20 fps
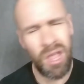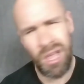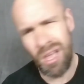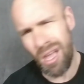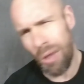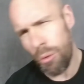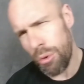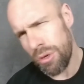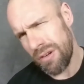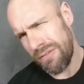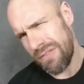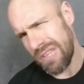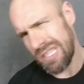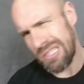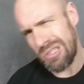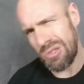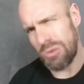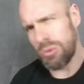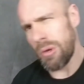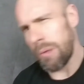I wonder if this
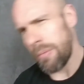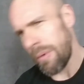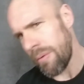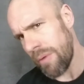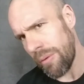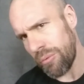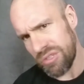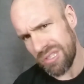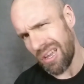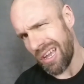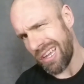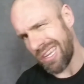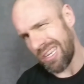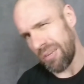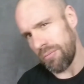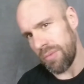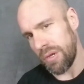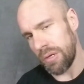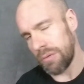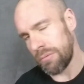is what my mom was talking
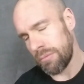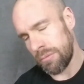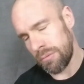about.